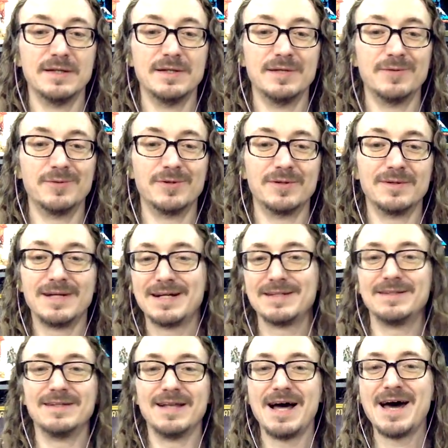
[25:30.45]
that were like
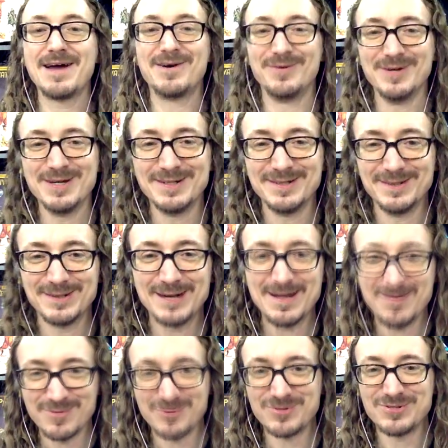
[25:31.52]
at the latter end of the
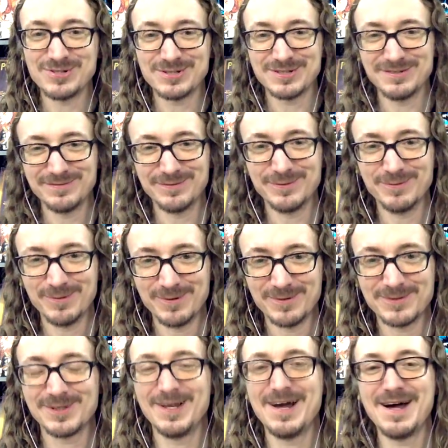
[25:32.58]
Commodore
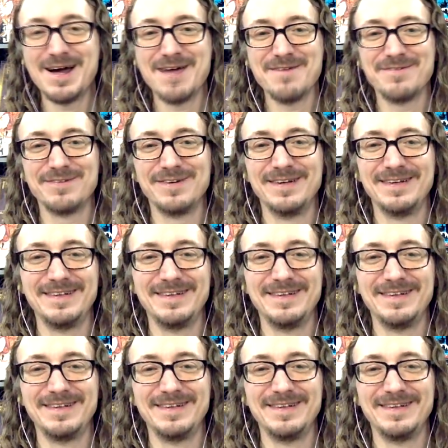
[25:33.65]
64's life,